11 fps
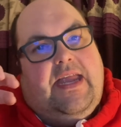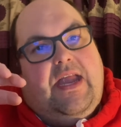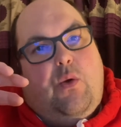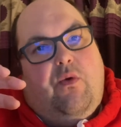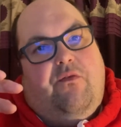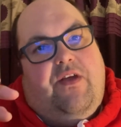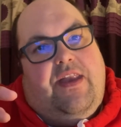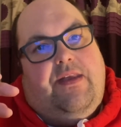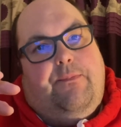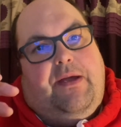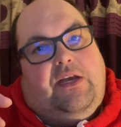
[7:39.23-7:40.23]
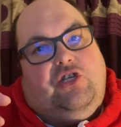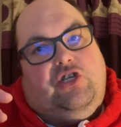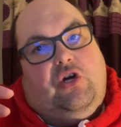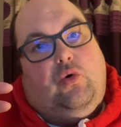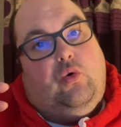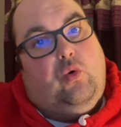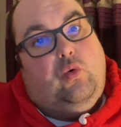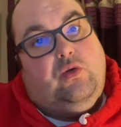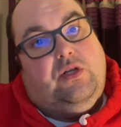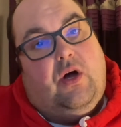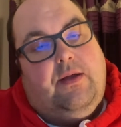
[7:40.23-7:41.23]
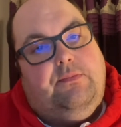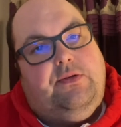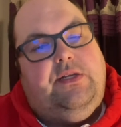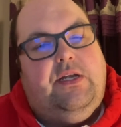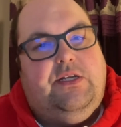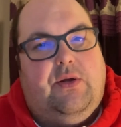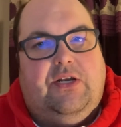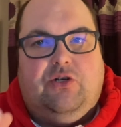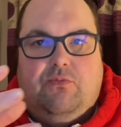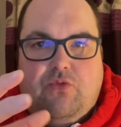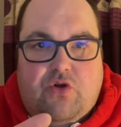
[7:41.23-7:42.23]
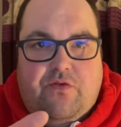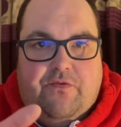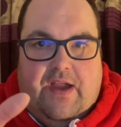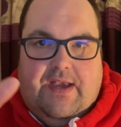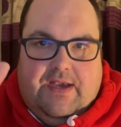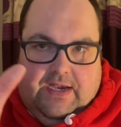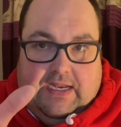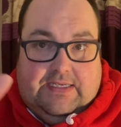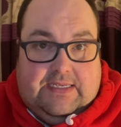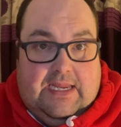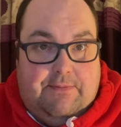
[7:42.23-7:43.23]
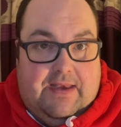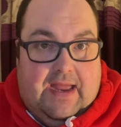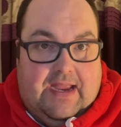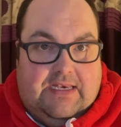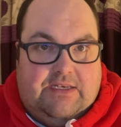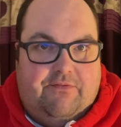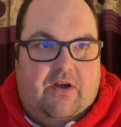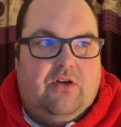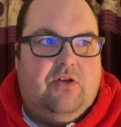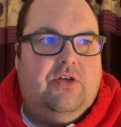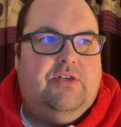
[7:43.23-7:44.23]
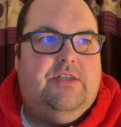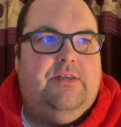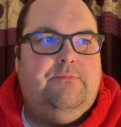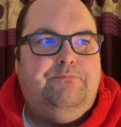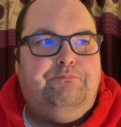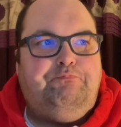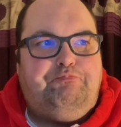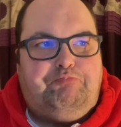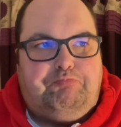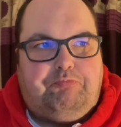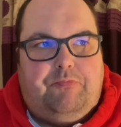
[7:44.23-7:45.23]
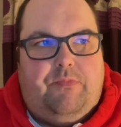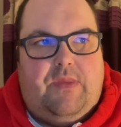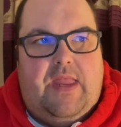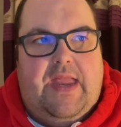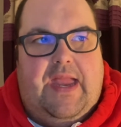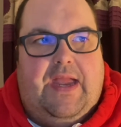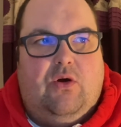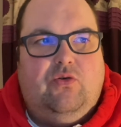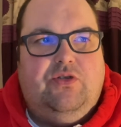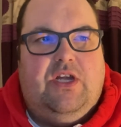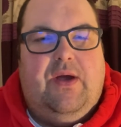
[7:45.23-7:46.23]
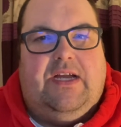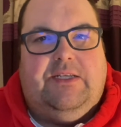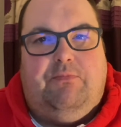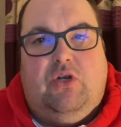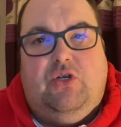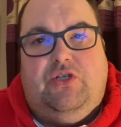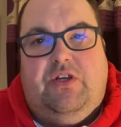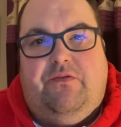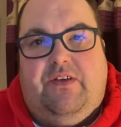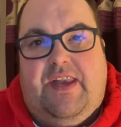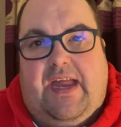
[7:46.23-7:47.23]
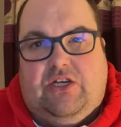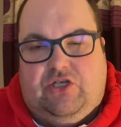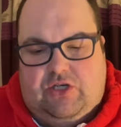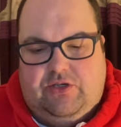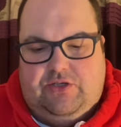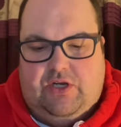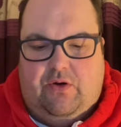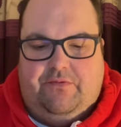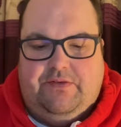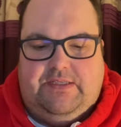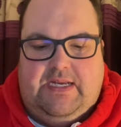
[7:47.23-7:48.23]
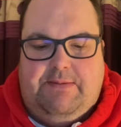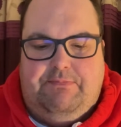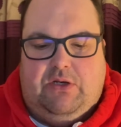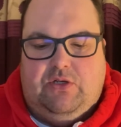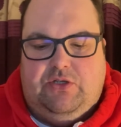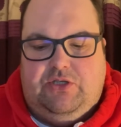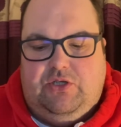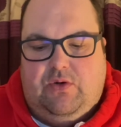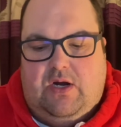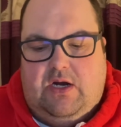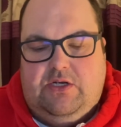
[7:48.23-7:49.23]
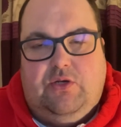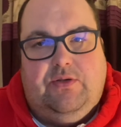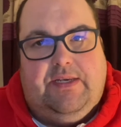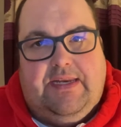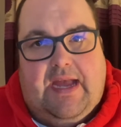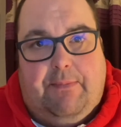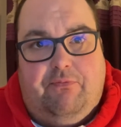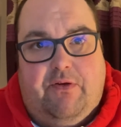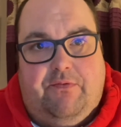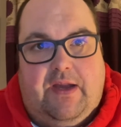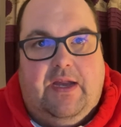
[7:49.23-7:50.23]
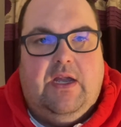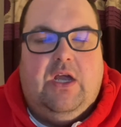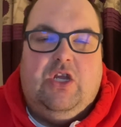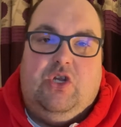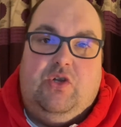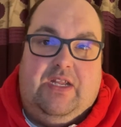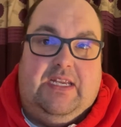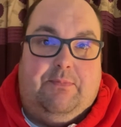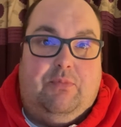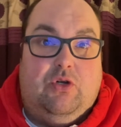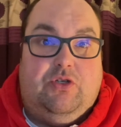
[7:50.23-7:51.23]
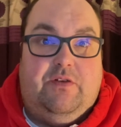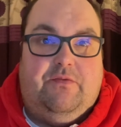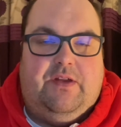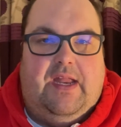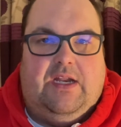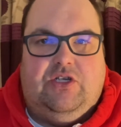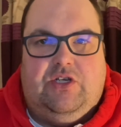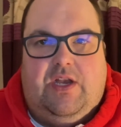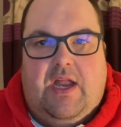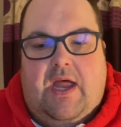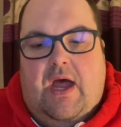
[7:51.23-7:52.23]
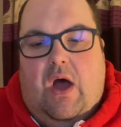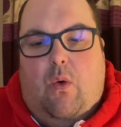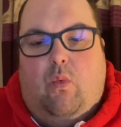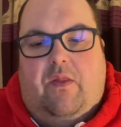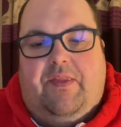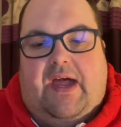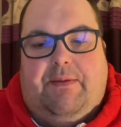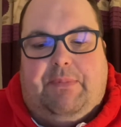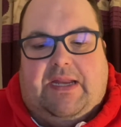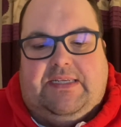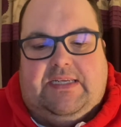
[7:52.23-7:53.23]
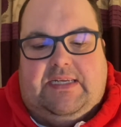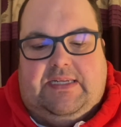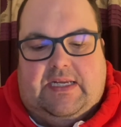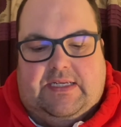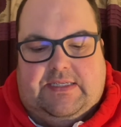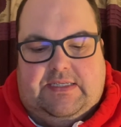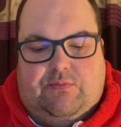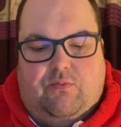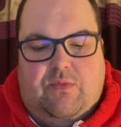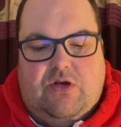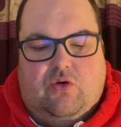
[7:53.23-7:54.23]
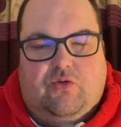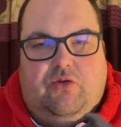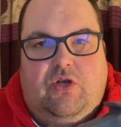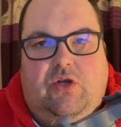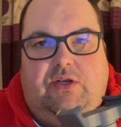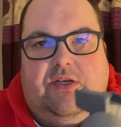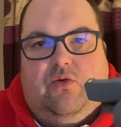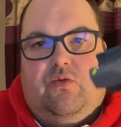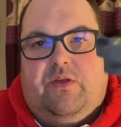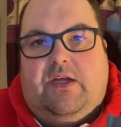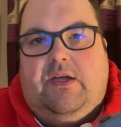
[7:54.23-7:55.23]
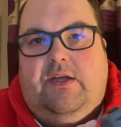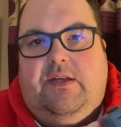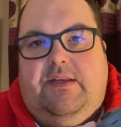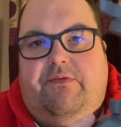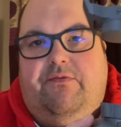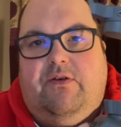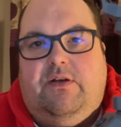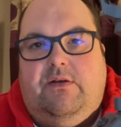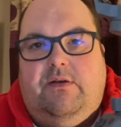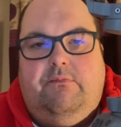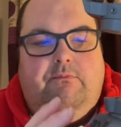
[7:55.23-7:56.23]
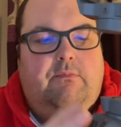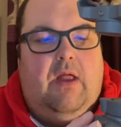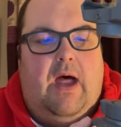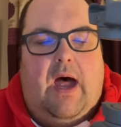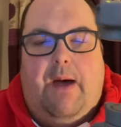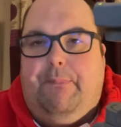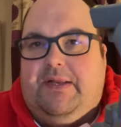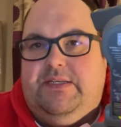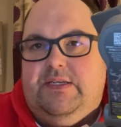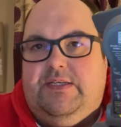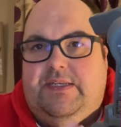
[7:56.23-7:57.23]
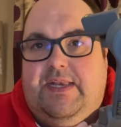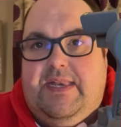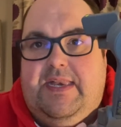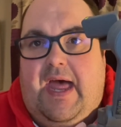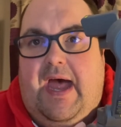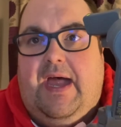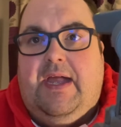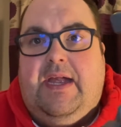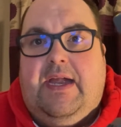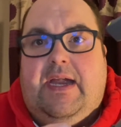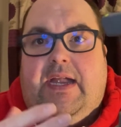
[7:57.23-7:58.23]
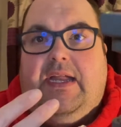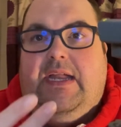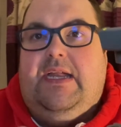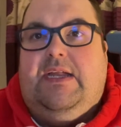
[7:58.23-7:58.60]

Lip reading: within the picture at all times. So as you're moving, it's keeping that into focus. It also has Bluetooth connection. So obviously, because you are using the app with it, you need the Bluetooth connection. And what that basically does is, when you're using all the different buttons and that, it